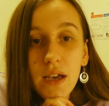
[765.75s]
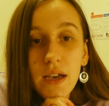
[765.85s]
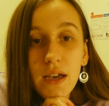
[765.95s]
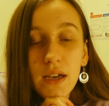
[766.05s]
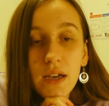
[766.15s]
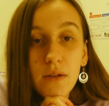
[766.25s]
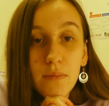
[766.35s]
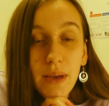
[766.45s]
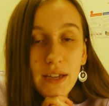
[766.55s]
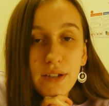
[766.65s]

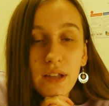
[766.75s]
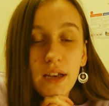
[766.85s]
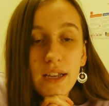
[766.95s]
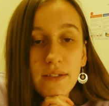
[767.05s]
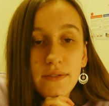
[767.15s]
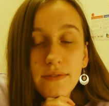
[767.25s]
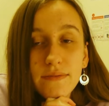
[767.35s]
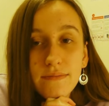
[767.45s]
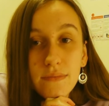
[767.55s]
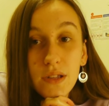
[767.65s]
page that
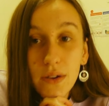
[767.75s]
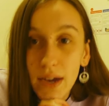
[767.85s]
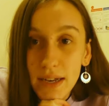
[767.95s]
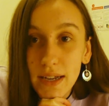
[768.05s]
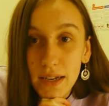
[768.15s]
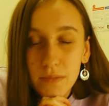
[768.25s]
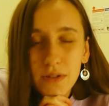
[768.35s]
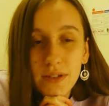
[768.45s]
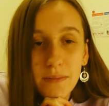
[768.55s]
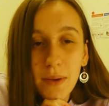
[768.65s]
I've created. I'm
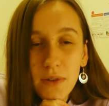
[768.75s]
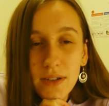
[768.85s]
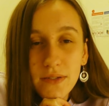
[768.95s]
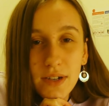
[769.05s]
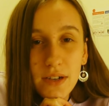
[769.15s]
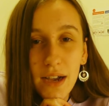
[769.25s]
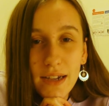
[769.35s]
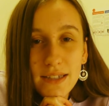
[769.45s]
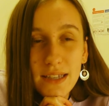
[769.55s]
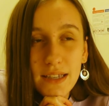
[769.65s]
using Memrise right now,
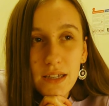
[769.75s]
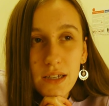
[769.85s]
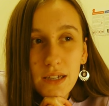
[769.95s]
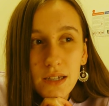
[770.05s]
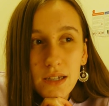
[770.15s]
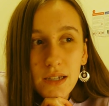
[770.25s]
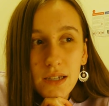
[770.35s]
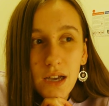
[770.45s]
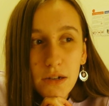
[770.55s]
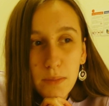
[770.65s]
Anki.
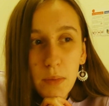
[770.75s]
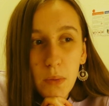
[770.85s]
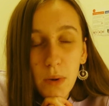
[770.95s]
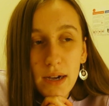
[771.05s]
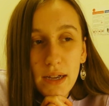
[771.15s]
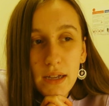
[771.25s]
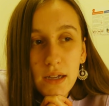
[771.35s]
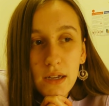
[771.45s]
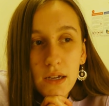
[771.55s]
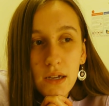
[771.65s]
Can't remember why.
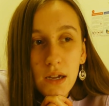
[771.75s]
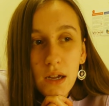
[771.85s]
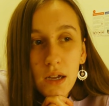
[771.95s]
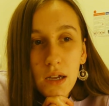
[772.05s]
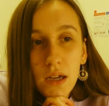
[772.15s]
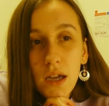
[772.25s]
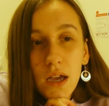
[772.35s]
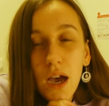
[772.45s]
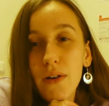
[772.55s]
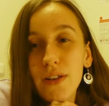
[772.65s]

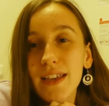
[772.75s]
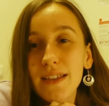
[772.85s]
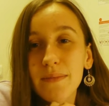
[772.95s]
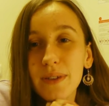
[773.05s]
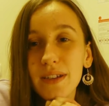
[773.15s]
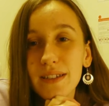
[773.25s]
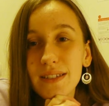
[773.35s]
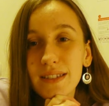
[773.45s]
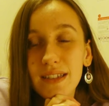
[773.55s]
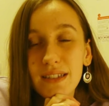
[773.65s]
Oh, I think it's
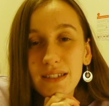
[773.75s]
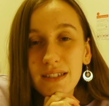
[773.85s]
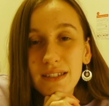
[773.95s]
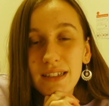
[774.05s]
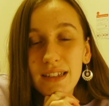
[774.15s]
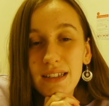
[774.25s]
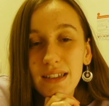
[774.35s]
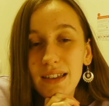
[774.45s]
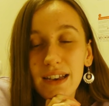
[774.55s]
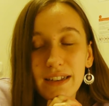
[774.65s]
because it's just,
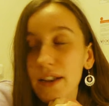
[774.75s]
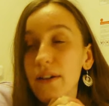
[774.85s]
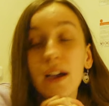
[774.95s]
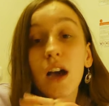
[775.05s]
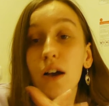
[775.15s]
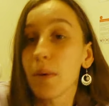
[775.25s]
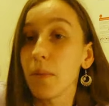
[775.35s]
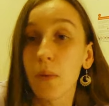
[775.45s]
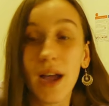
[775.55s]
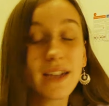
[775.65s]
I don't know, I can't
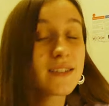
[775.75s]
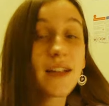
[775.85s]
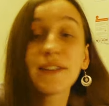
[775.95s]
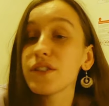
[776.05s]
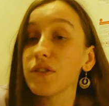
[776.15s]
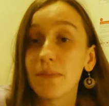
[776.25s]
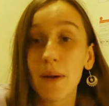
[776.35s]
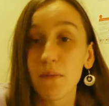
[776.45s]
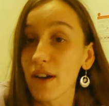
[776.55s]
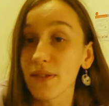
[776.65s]
remember why. I decided to use
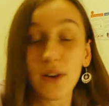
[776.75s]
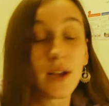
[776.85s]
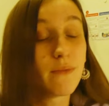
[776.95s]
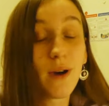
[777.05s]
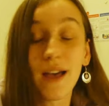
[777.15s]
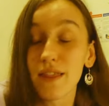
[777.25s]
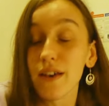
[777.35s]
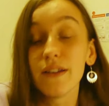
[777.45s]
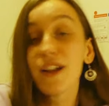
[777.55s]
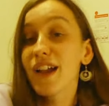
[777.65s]
Memrise for it,
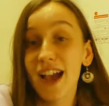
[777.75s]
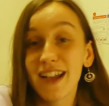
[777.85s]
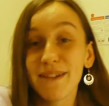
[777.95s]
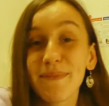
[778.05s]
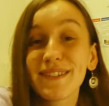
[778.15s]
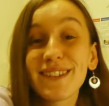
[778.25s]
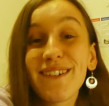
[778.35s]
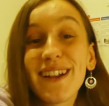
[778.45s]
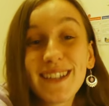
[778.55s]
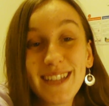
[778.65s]
whatever. So
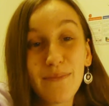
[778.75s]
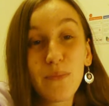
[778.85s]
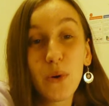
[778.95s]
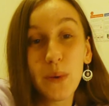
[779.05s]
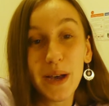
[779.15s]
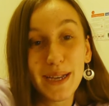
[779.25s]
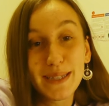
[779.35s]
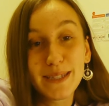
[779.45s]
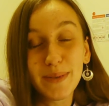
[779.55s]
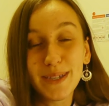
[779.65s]
I need to add more
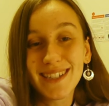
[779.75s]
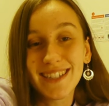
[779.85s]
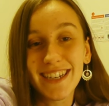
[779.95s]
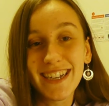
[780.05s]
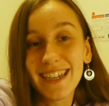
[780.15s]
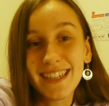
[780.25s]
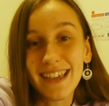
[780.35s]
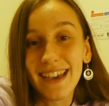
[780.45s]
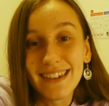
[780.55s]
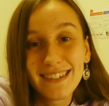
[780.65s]
words, because like,
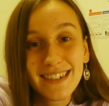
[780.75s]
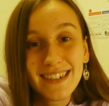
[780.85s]
yeah,